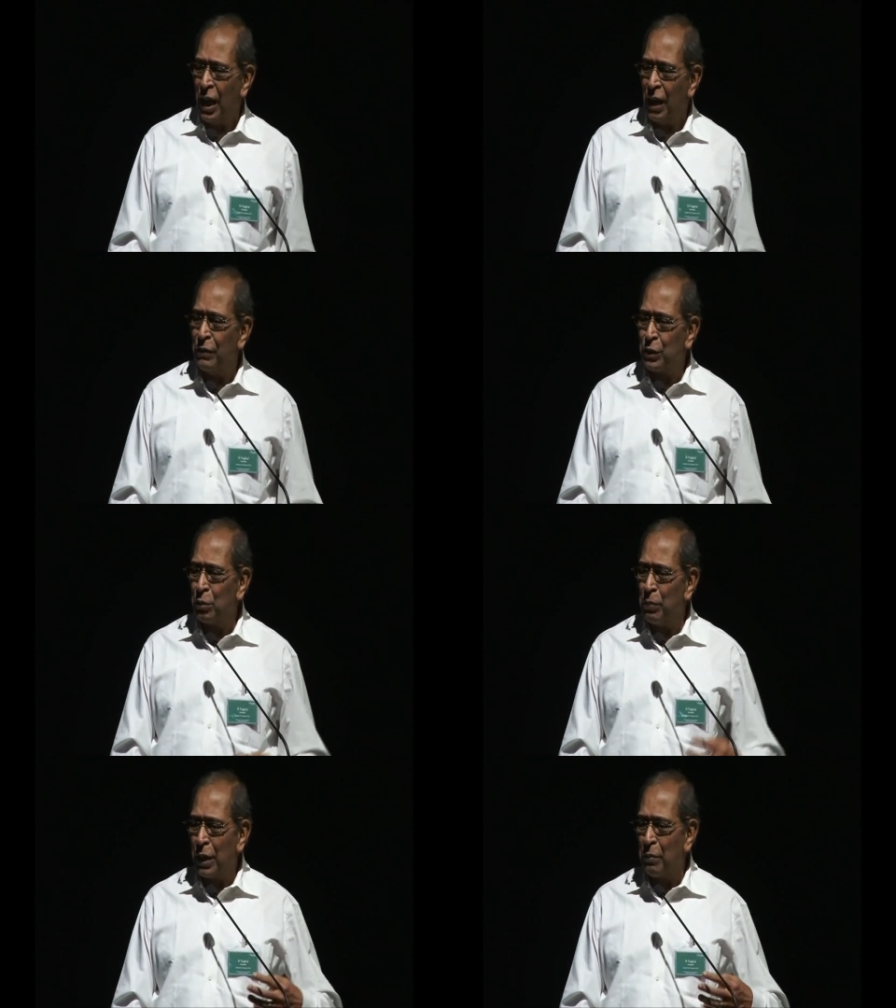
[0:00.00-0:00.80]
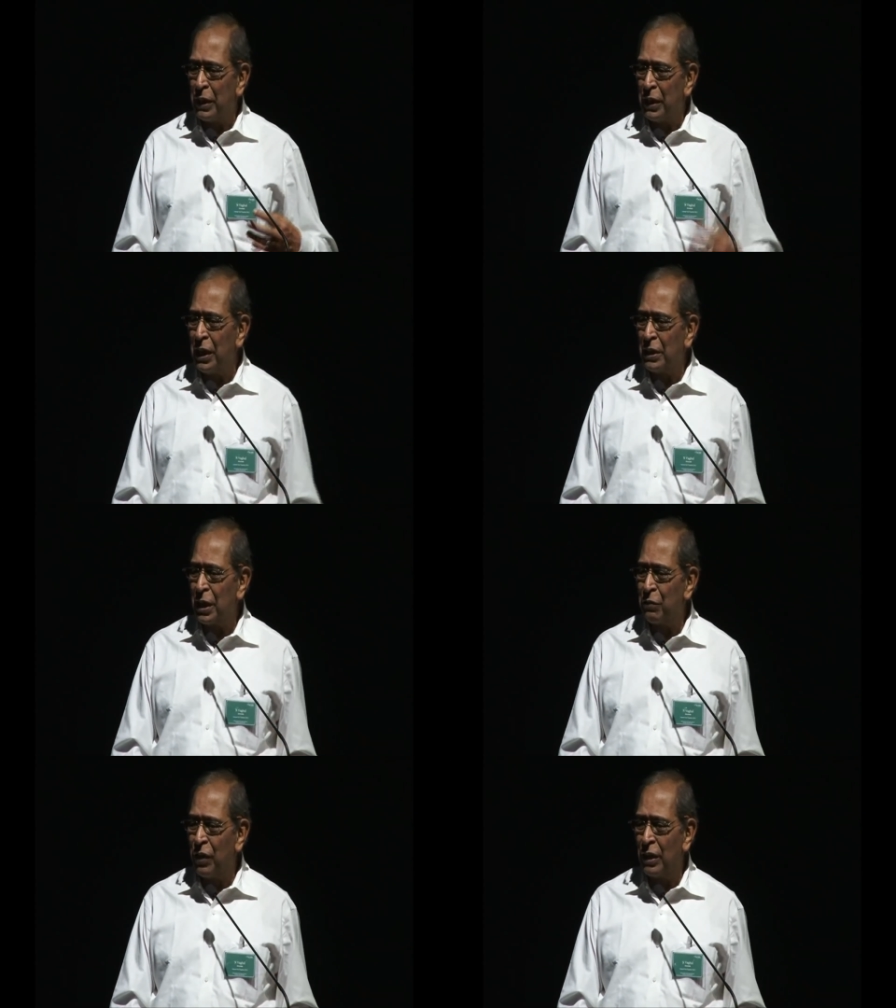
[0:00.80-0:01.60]
And we should become a
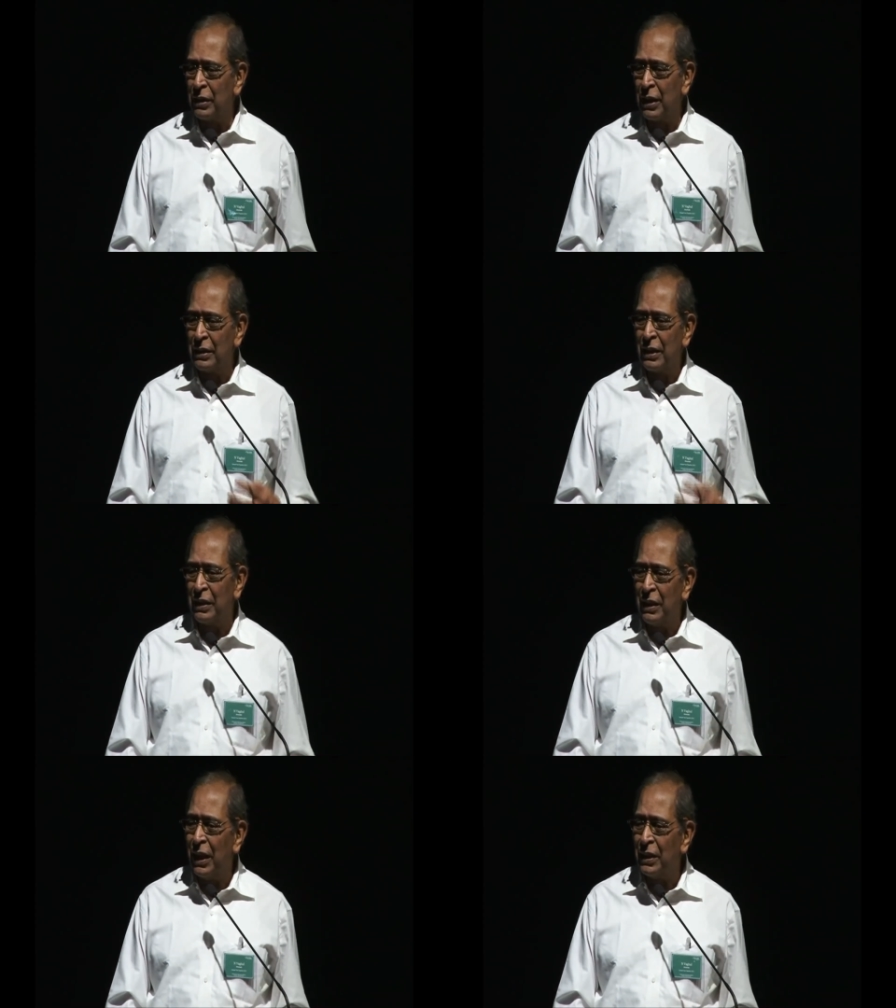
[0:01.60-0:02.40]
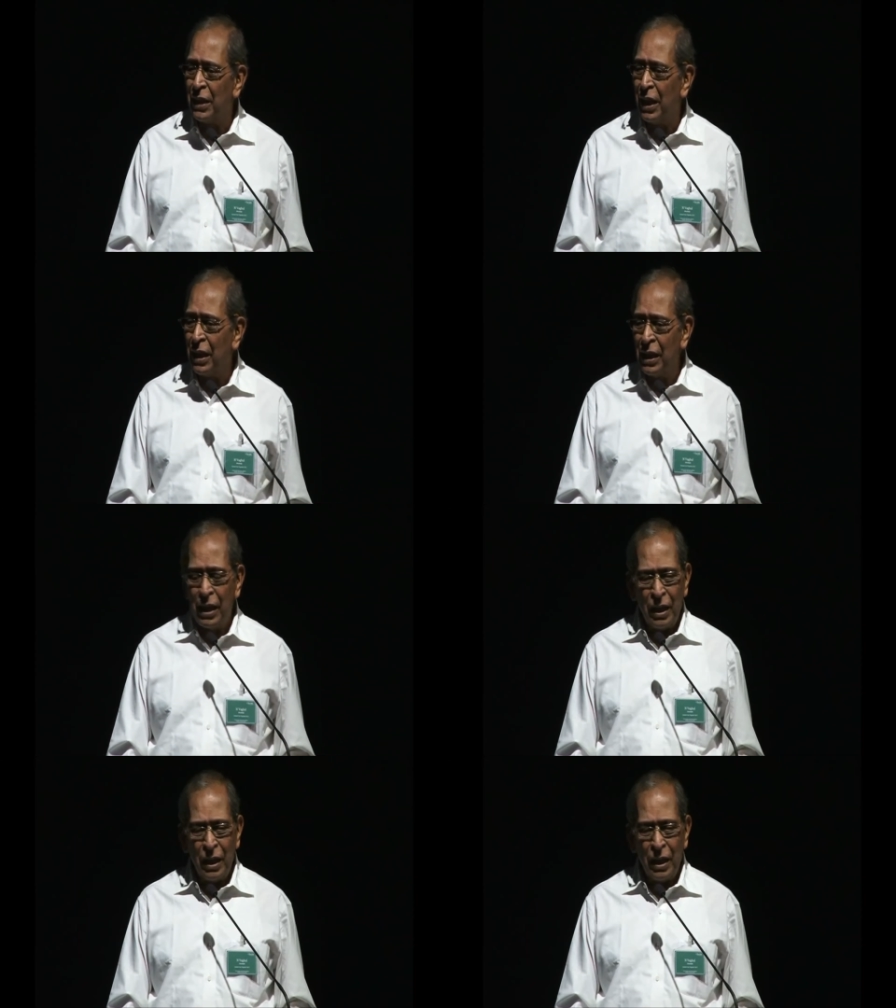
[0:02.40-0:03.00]
teenager fast. And as a teenager,